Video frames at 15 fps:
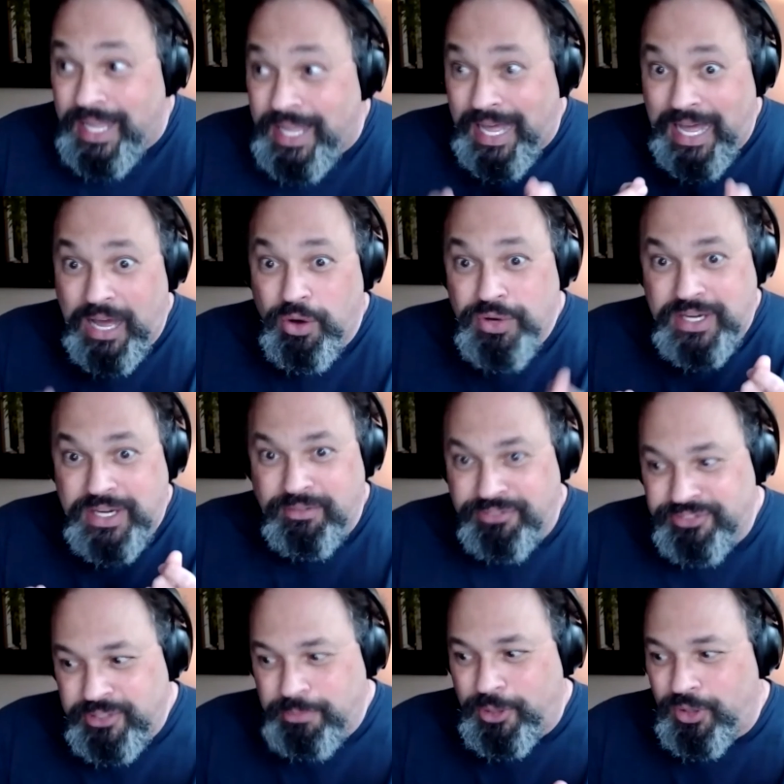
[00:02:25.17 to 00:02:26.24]
how
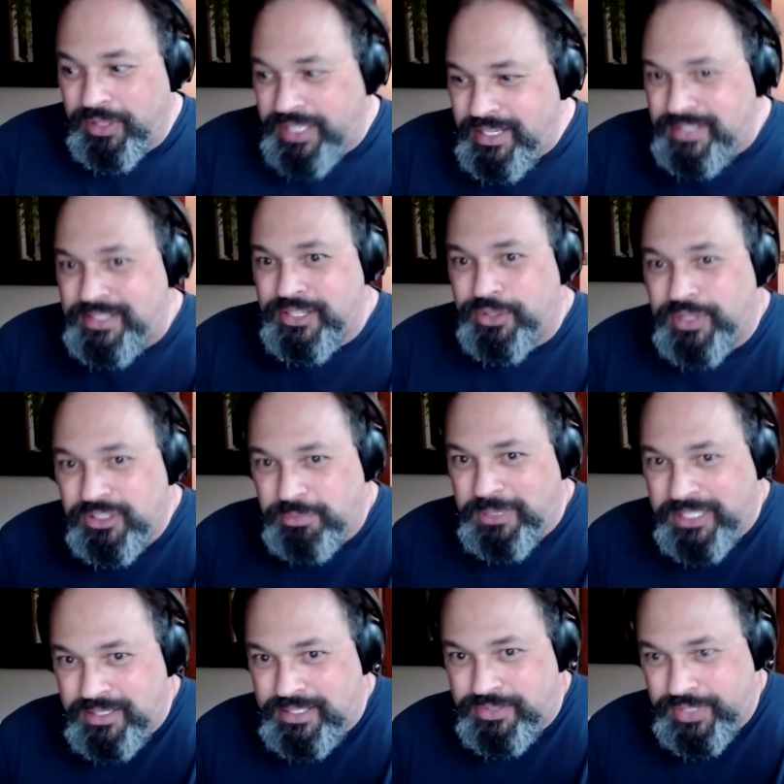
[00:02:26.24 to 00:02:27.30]
comfortable is your
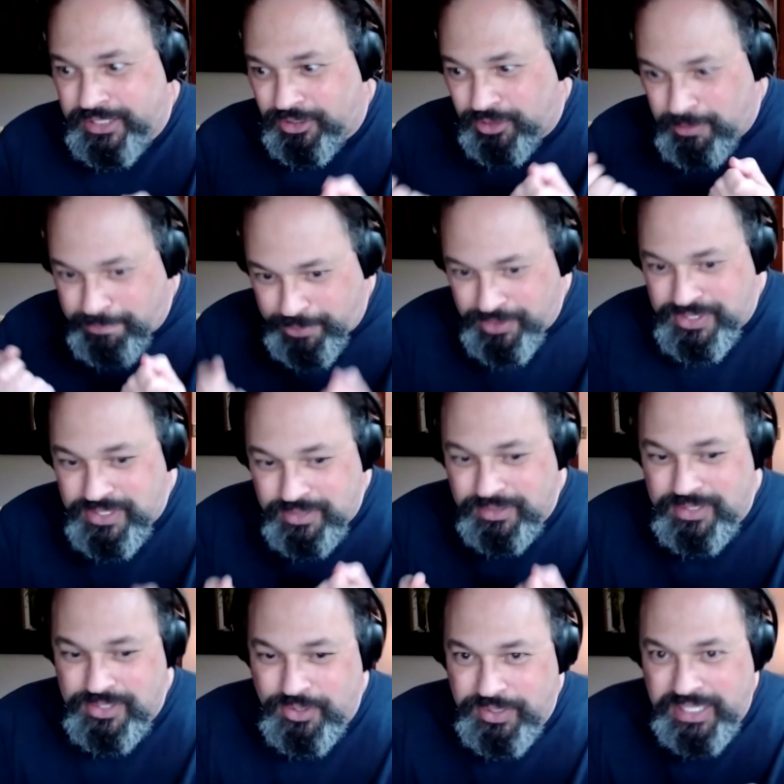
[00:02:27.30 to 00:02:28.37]
administrator, the person
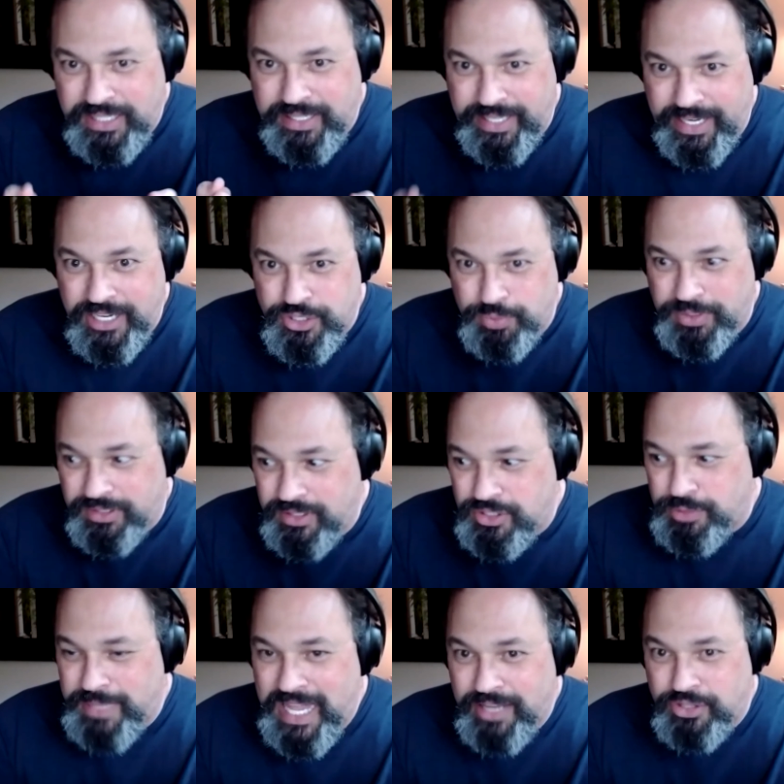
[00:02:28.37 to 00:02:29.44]
that's going to engage with this
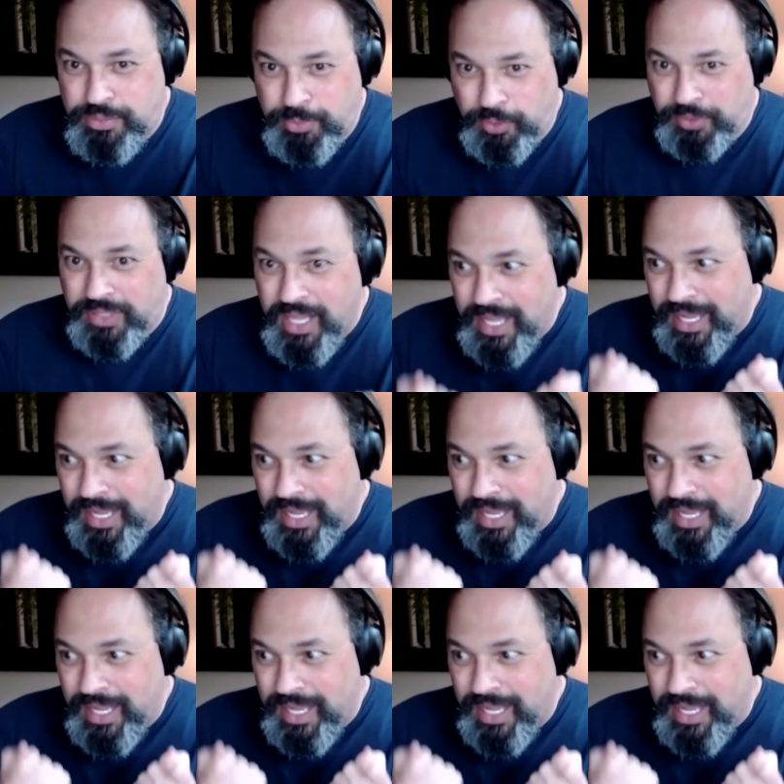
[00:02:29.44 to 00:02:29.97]
dashboard?